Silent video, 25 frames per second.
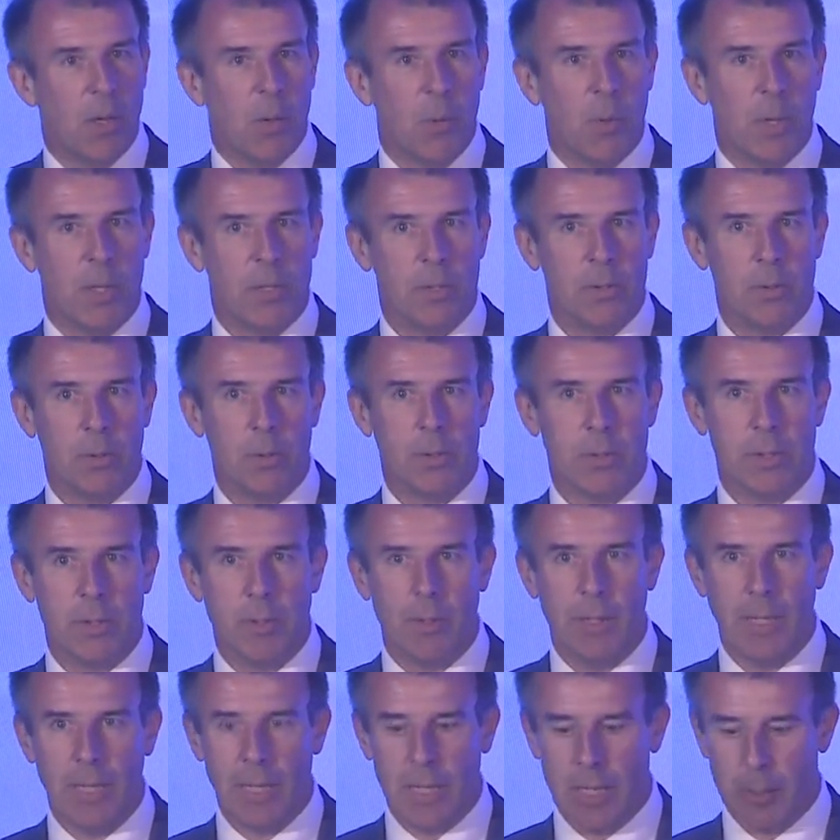whilst
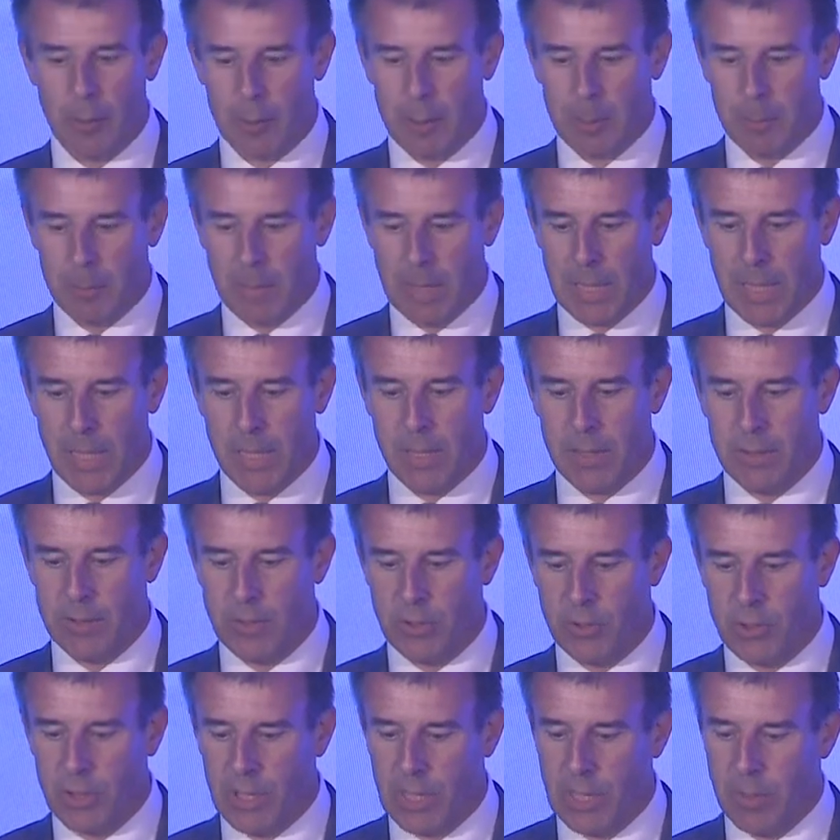also allowing me
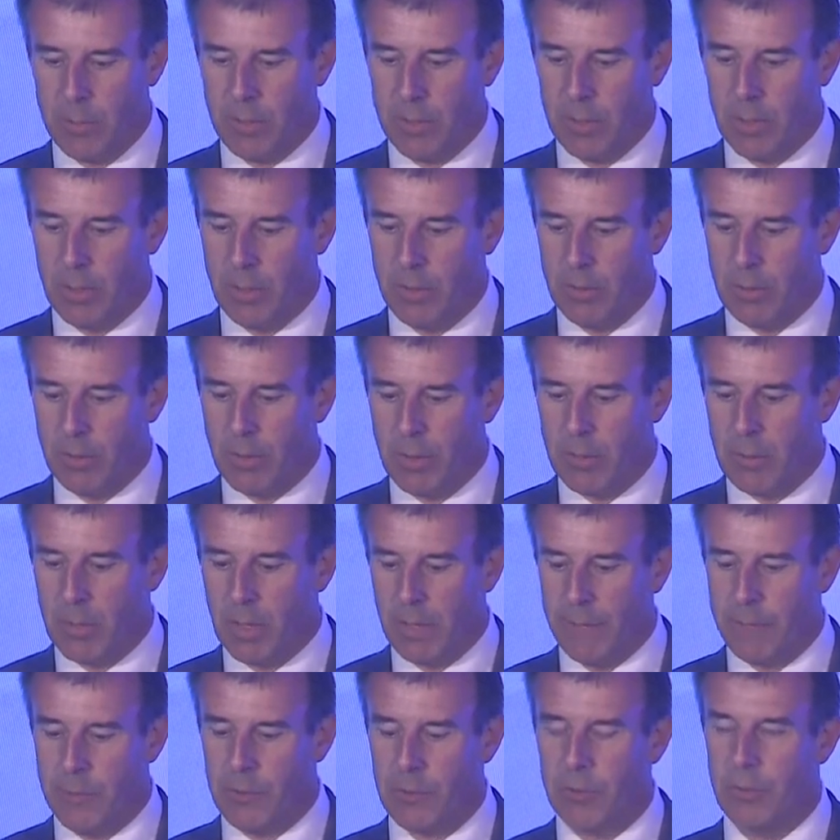to share with you
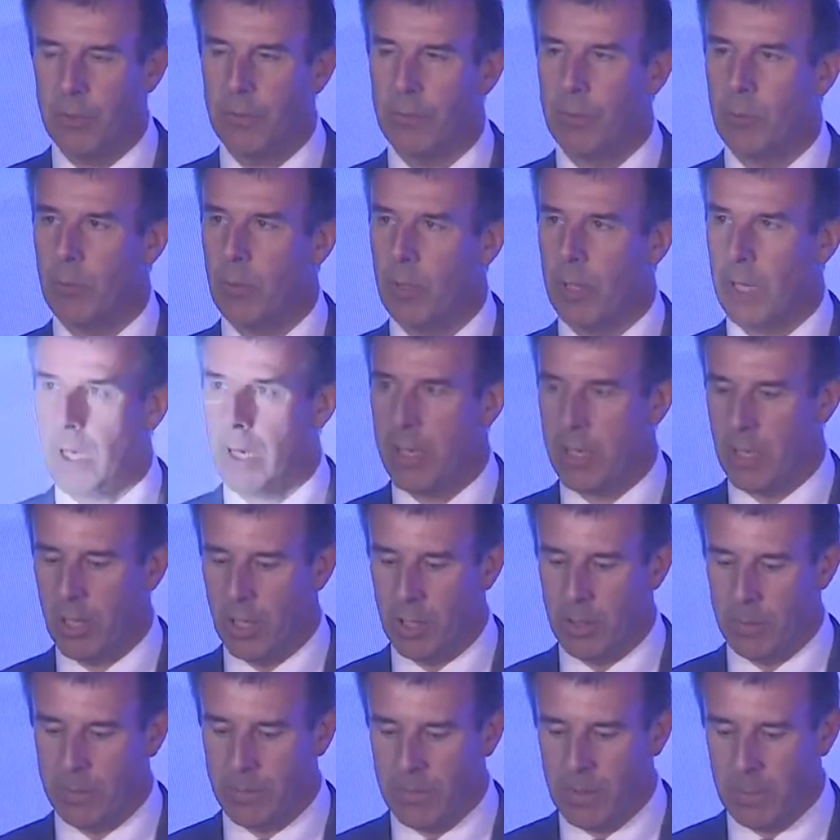my vision for what I
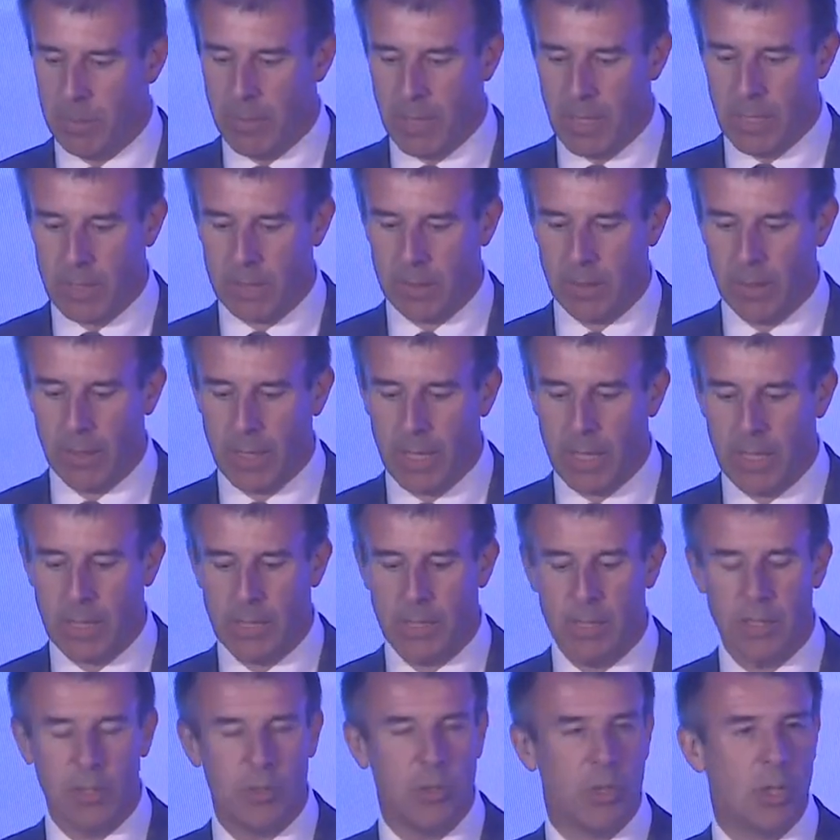hope the BSIA
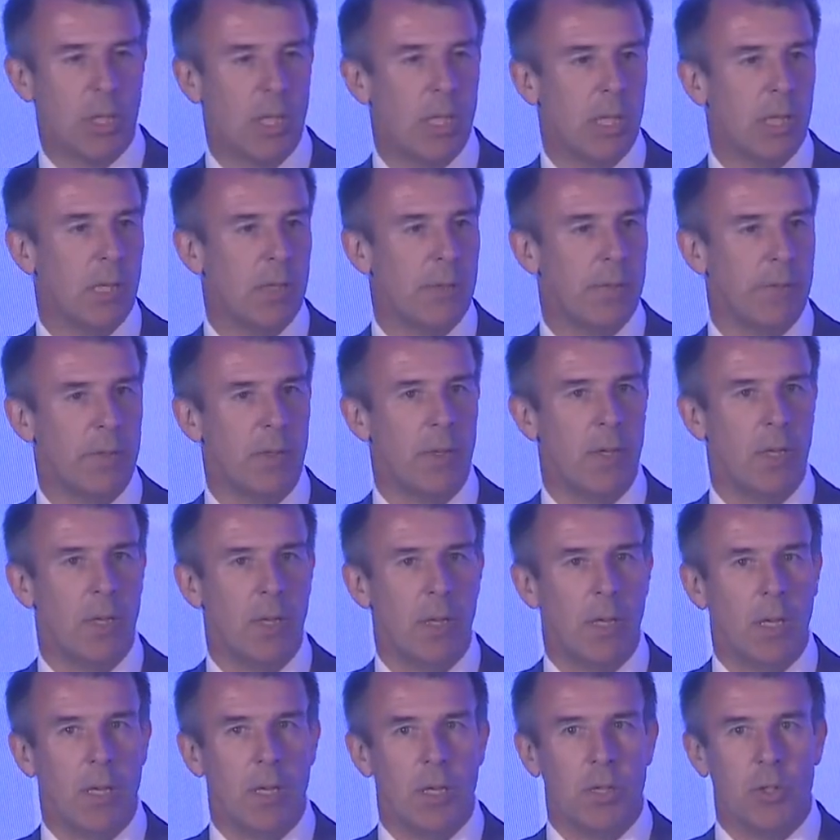can achieve
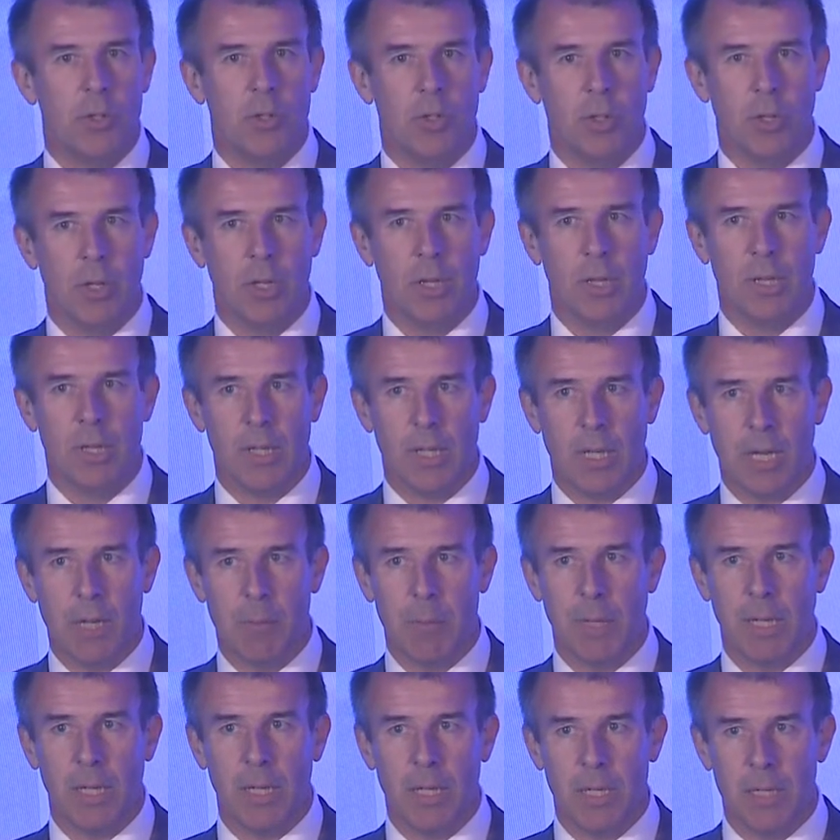during the
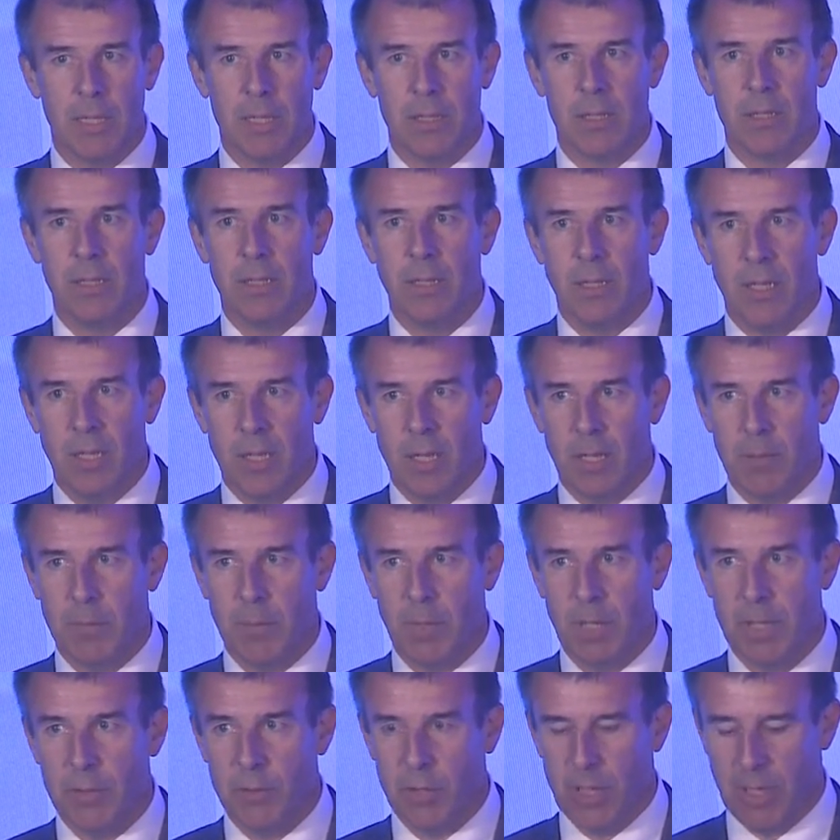coming years of
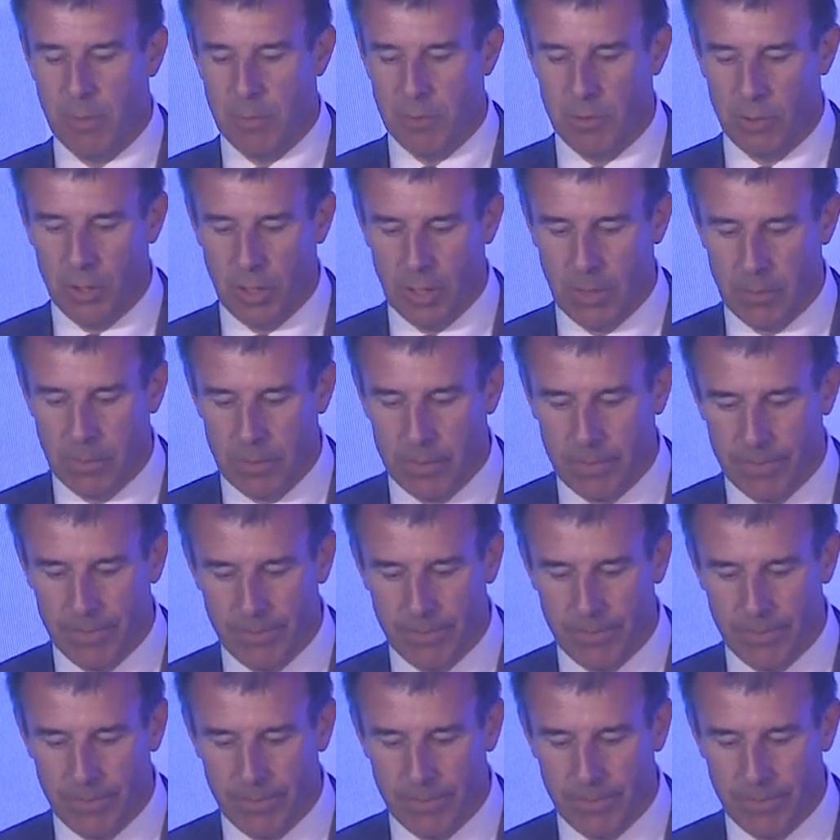my chairmanship.